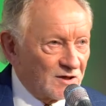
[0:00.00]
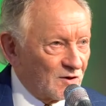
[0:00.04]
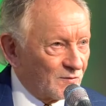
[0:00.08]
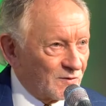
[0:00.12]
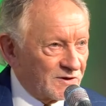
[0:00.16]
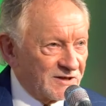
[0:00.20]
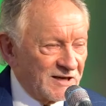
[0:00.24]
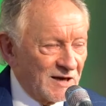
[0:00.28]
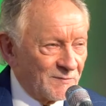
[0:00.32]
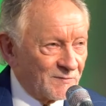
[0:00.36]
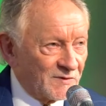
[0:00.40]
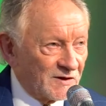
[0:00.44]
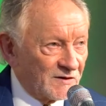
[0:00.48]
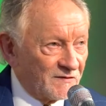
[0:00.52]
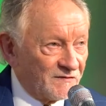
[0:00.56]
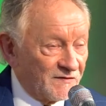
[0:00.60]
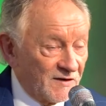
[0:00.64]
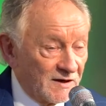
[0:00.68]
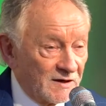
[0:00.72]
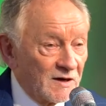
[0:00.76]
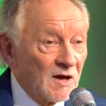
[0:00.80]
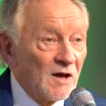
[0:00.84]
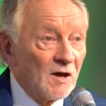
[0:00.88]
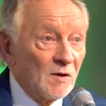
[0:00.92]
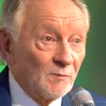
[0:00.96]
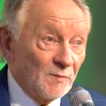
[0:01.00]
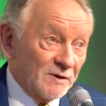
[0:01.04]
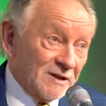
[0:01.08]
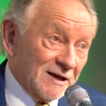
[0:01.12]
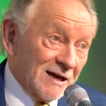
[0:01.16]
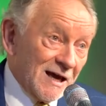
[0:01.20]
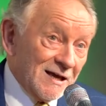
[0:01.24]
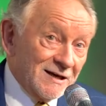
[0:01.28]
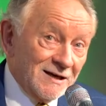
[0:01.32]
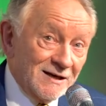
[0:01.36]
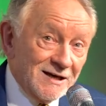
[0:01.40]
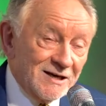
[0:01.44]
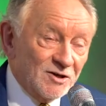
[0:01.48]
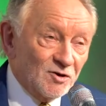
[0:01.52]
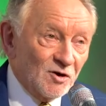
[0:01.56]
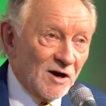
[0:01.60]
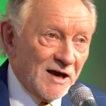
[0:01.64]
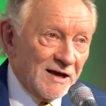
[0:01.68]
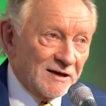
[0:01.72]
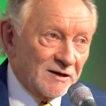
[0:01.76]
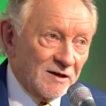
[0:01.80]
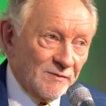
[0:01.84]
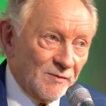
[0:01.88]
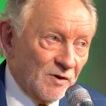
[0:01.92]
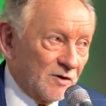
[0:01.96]
no, we're tempting fate. But the guy nearly
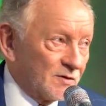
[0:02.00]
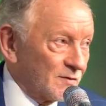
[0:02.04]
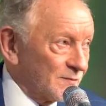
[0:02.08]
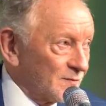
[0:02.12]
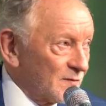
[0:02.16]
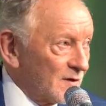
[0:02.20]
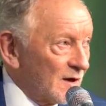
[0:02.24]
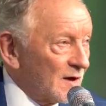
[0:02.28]
dragged him out.